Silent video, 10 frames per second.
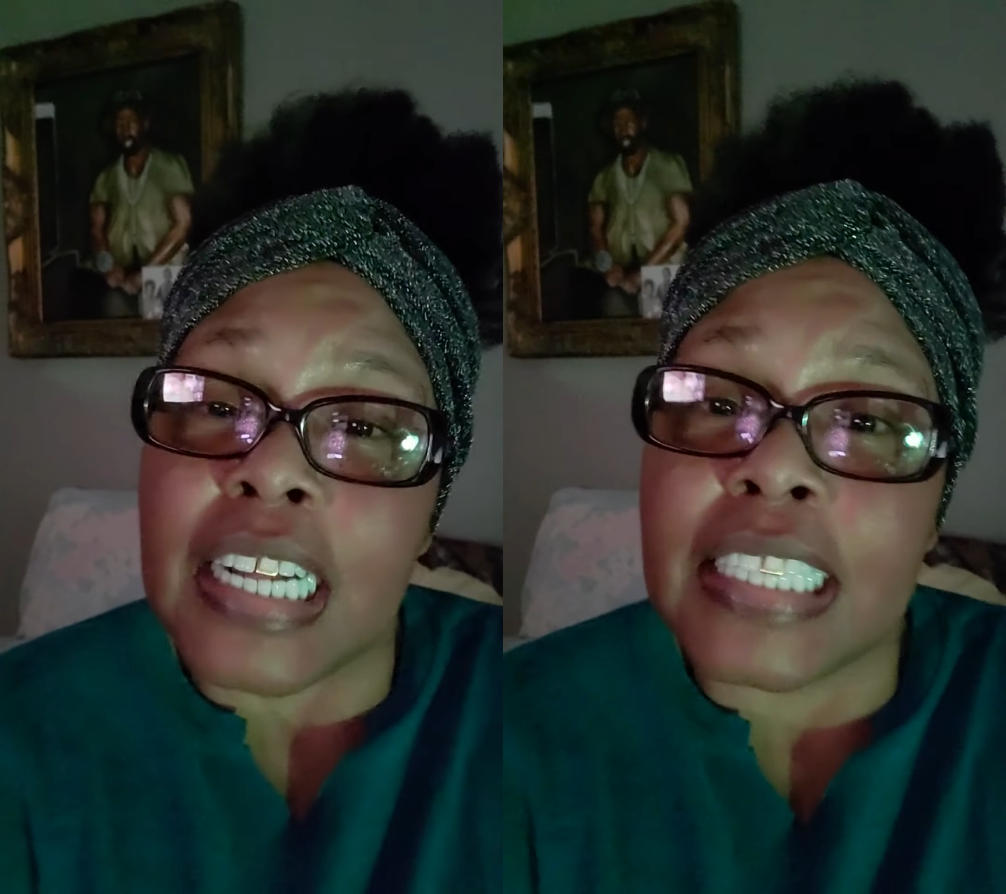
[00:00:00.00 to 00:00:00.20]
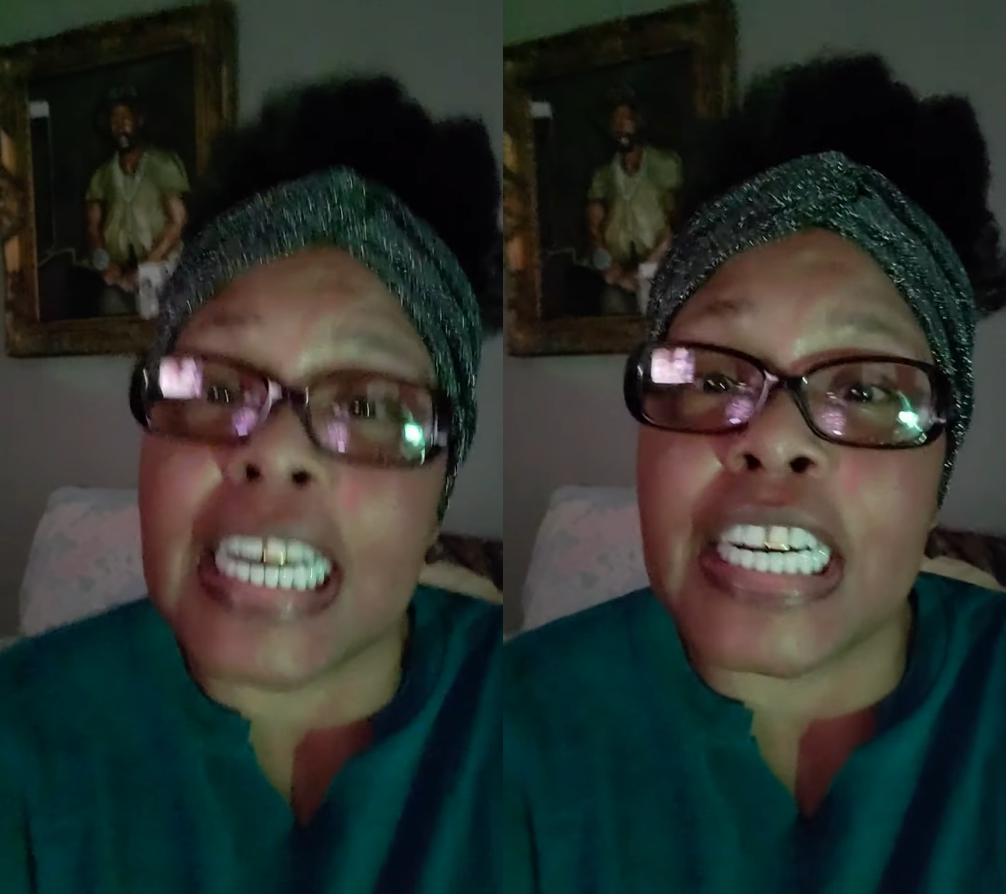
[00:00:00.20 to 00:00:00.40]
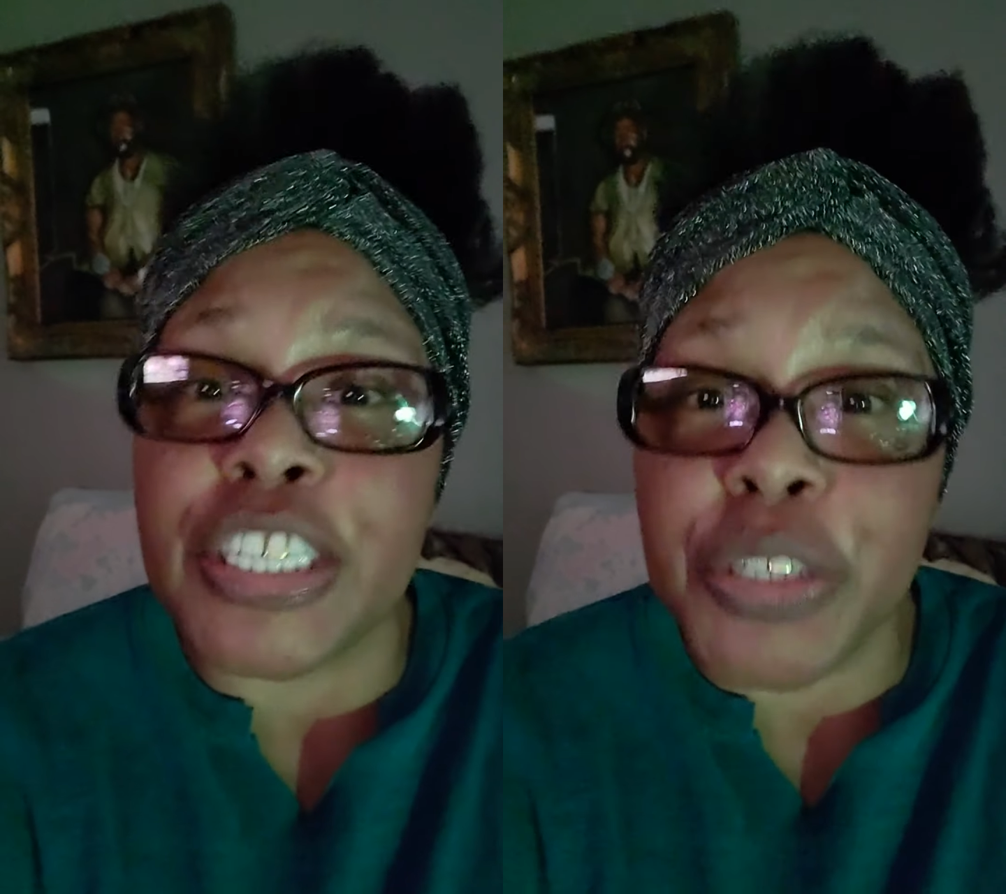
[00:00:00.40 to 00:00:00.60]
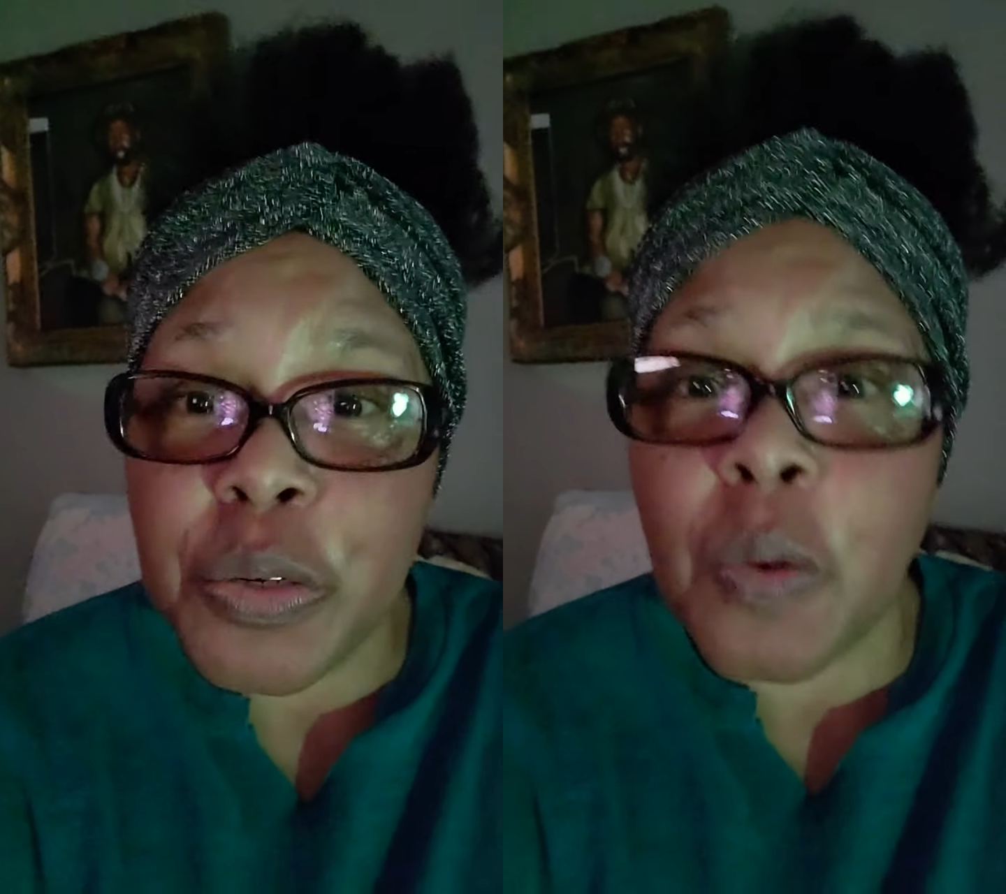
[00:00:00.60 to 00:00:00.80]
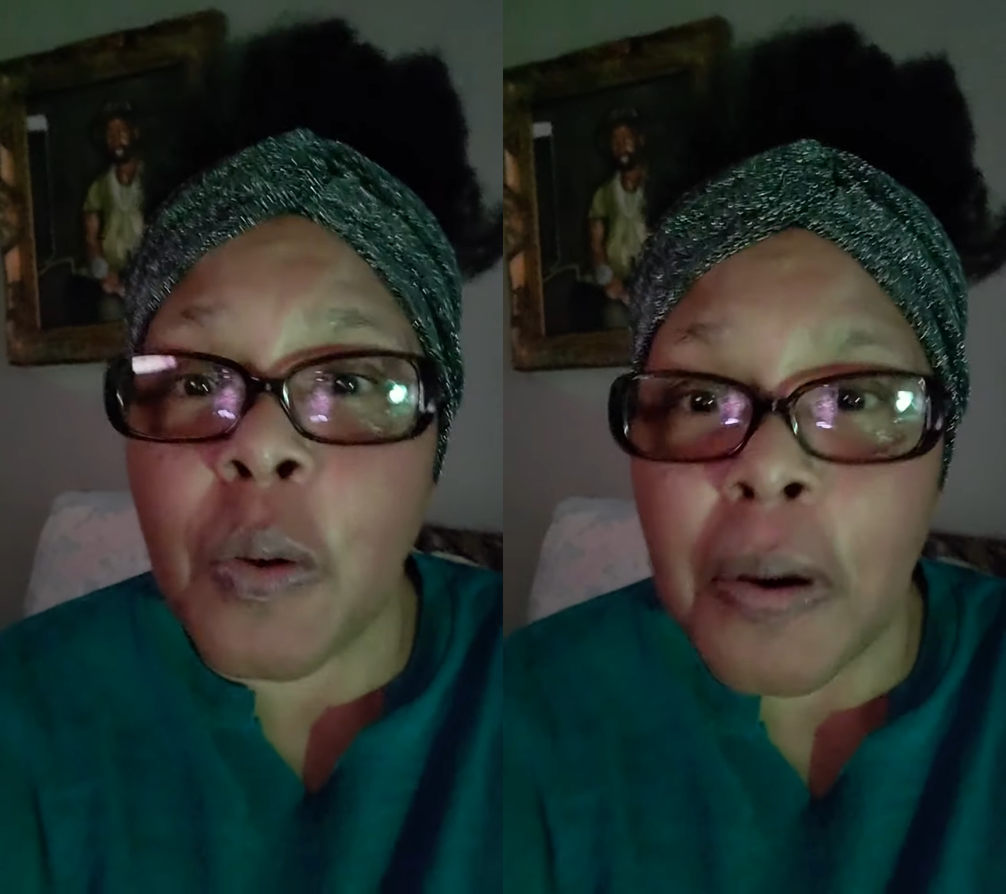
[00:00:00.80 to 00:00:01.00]
then
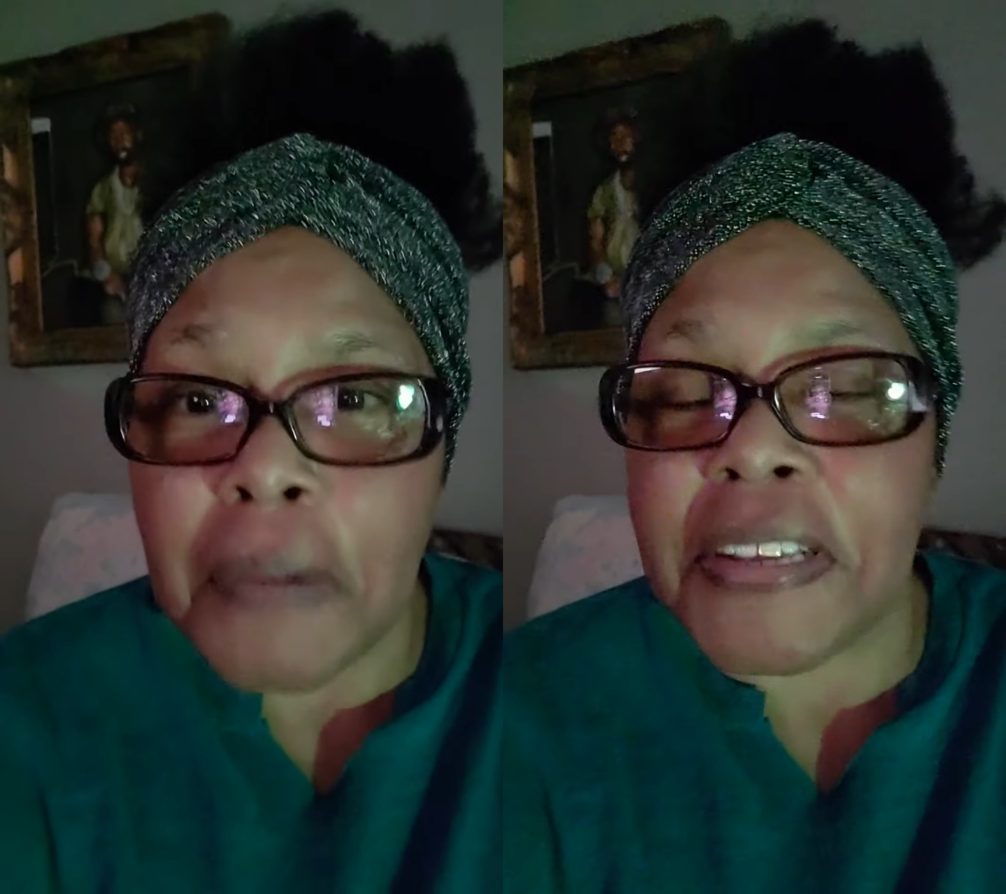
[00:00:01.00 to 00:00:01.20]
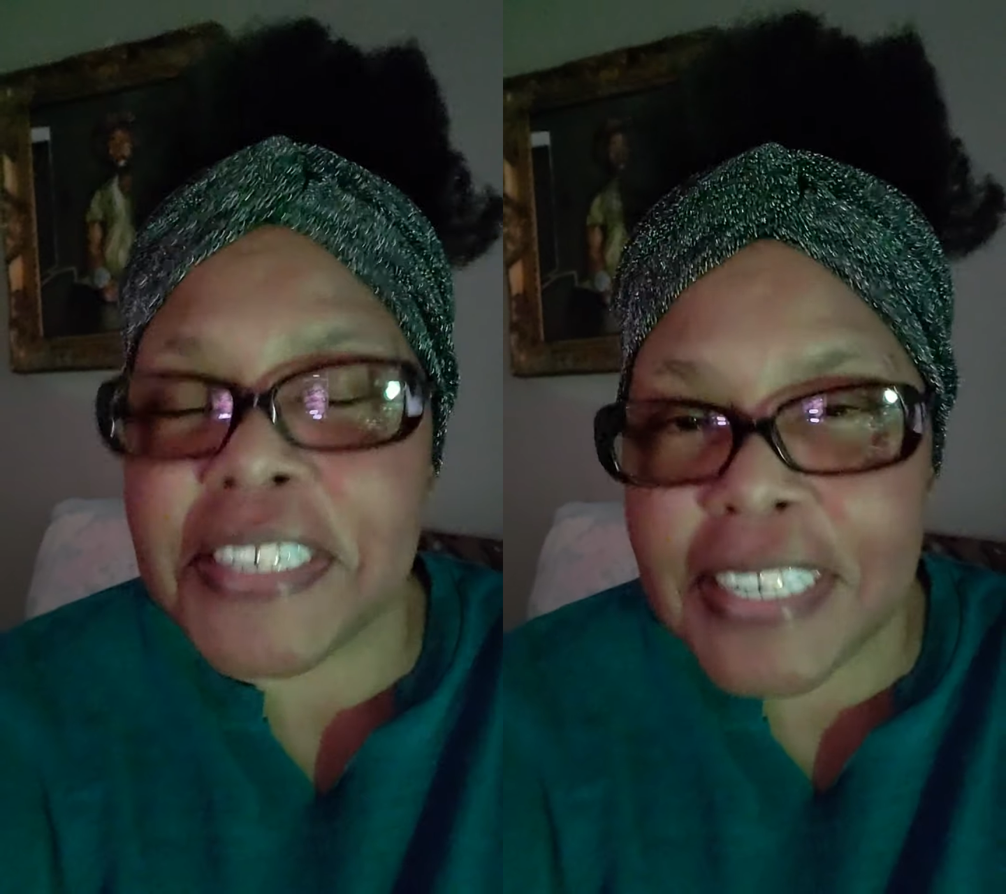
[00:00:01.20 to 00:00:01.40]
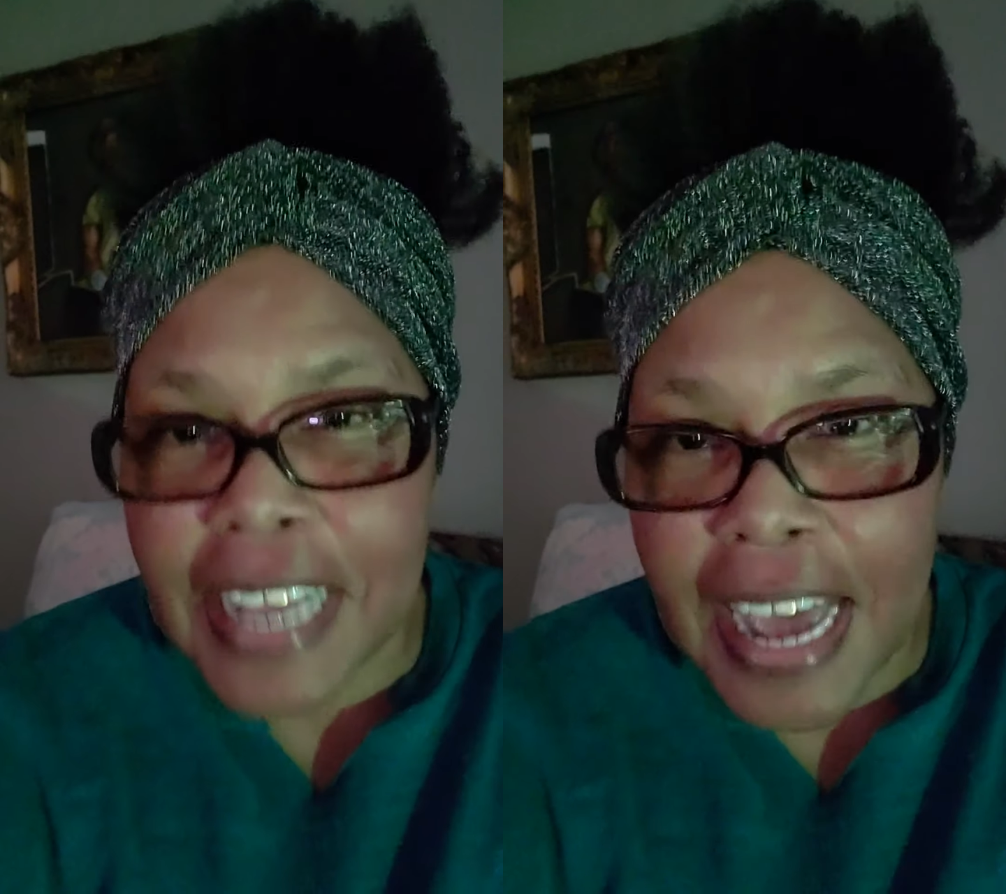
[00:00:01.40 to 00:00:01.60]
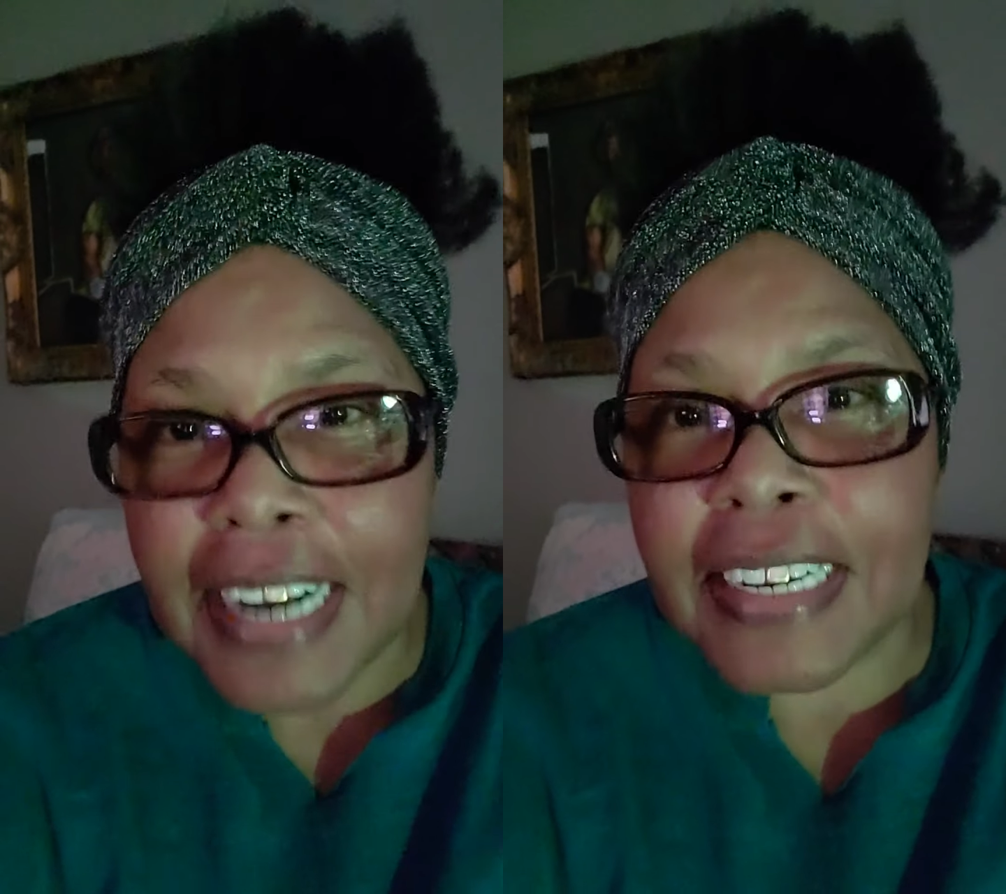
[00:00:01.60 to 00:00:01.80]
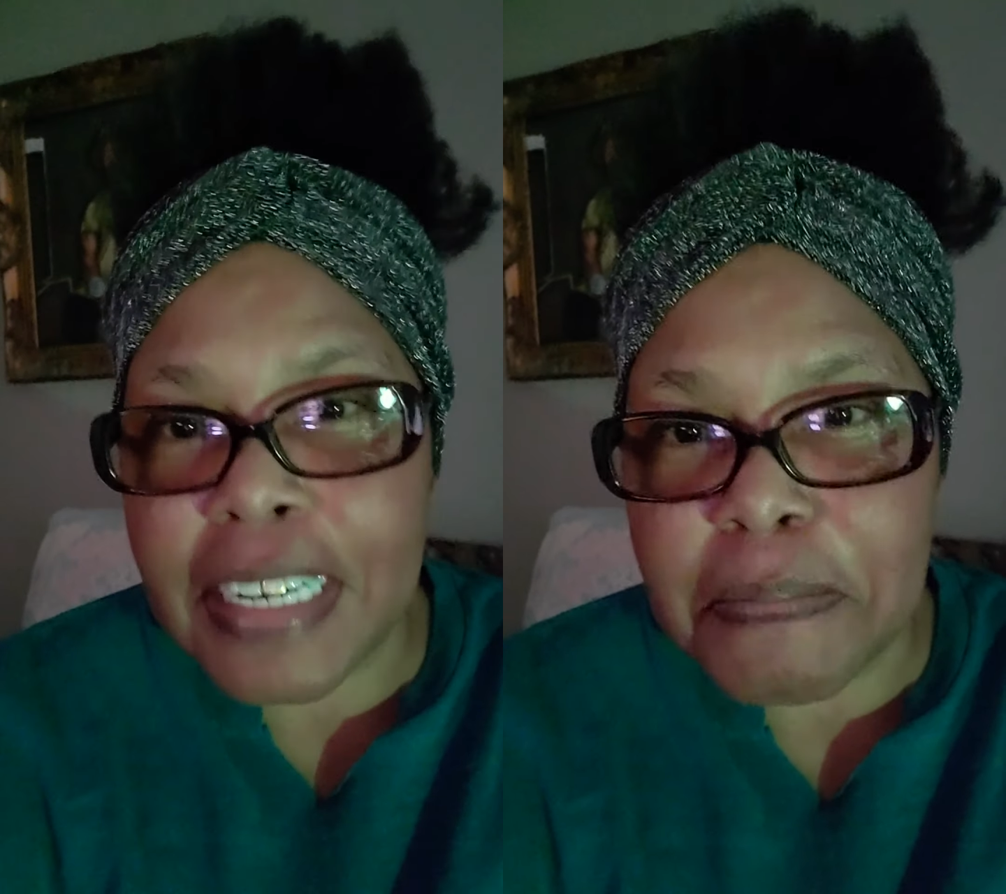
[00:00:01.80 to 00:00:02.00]
you are
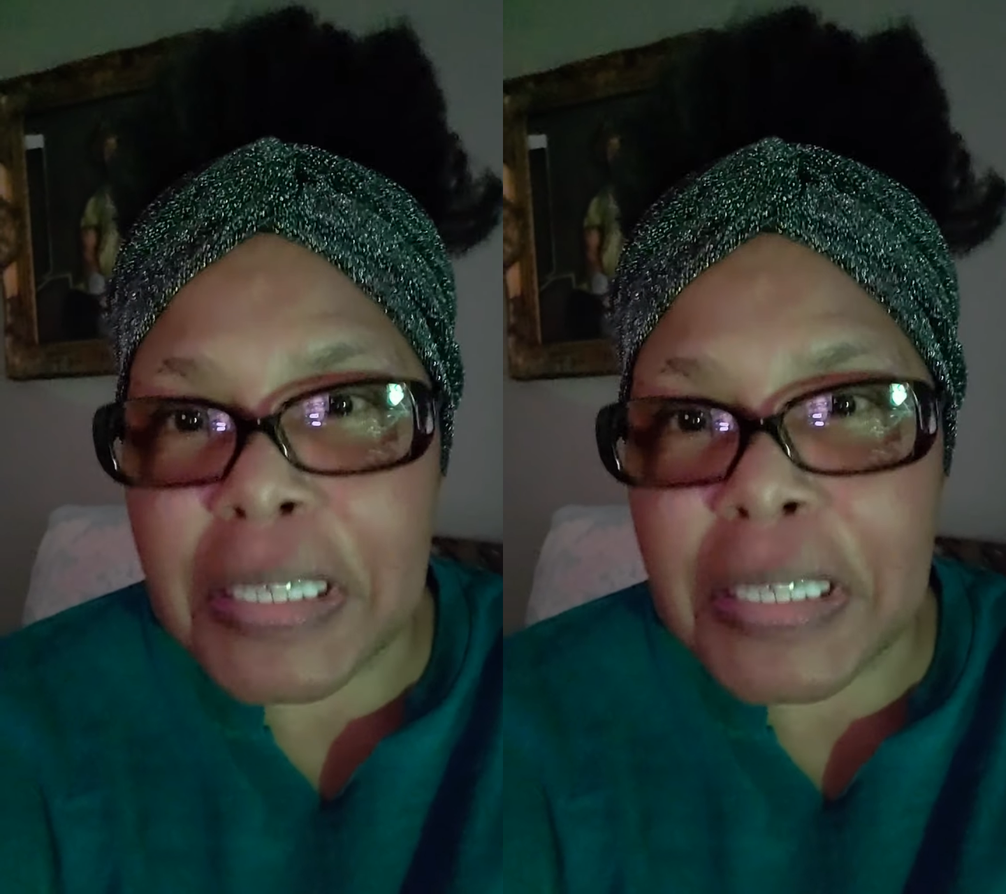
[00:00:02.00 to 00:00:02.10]
sadly